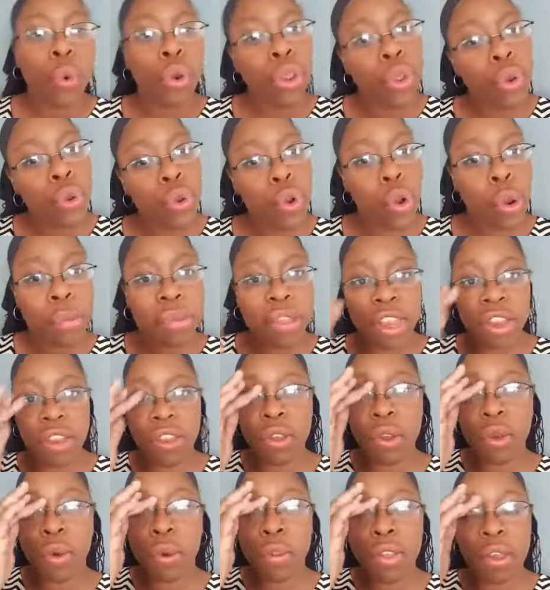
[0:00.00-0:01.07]
What do you normally
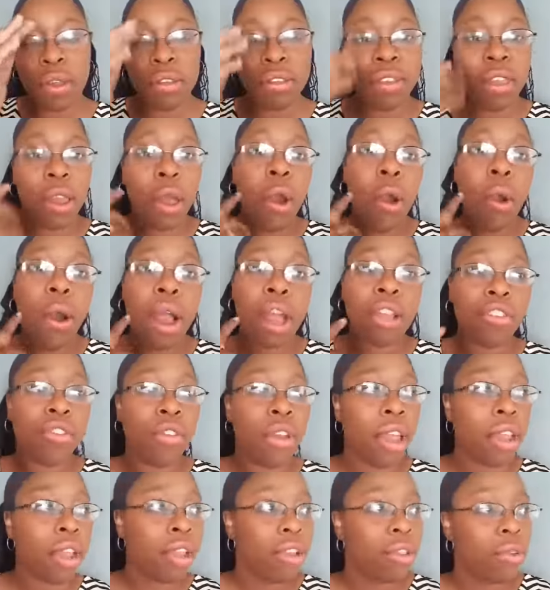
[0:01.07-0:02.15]
do? They'll say, oh, I
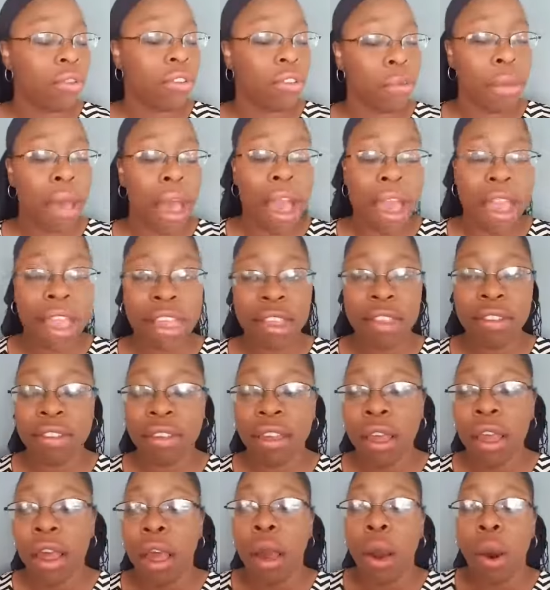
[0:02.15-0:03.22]
try to do some
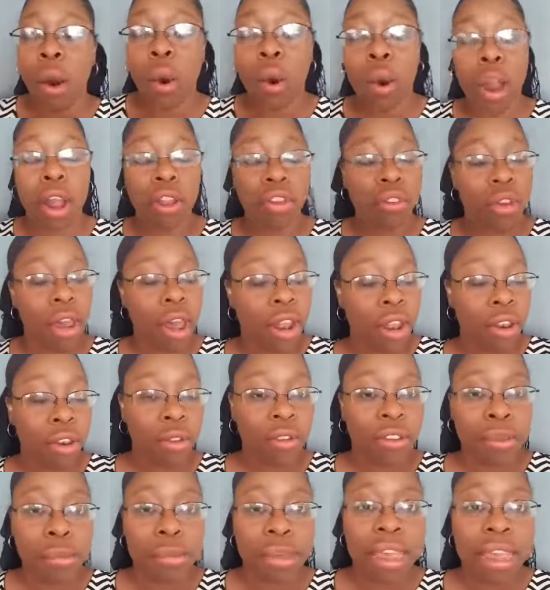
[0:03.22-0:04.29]
ice or I try to
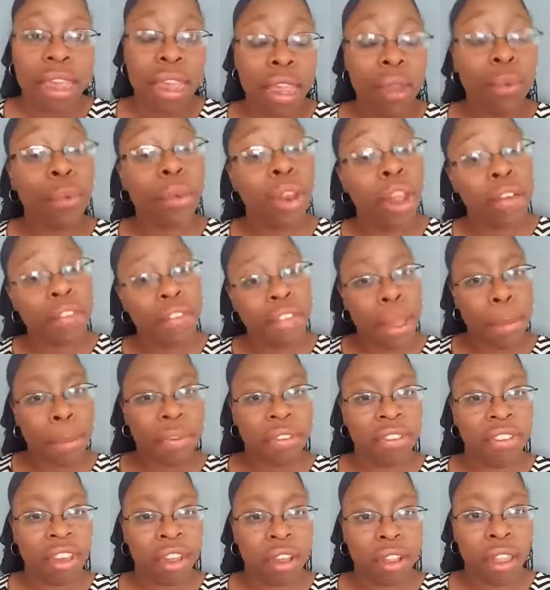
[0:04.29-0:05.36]
do some heat, whatever that
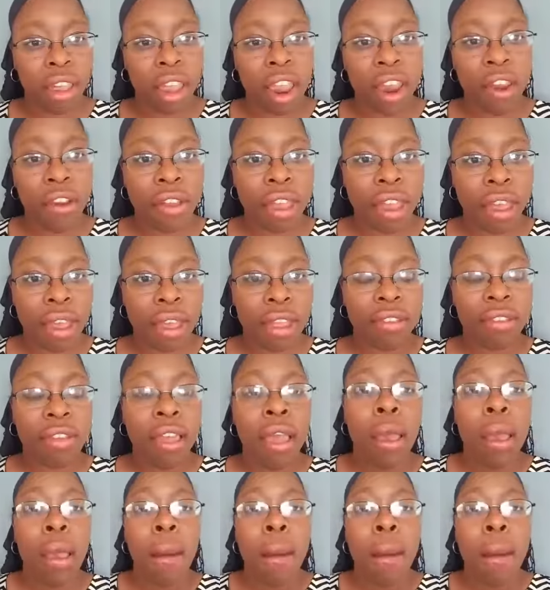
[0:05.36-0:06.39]
particular area is.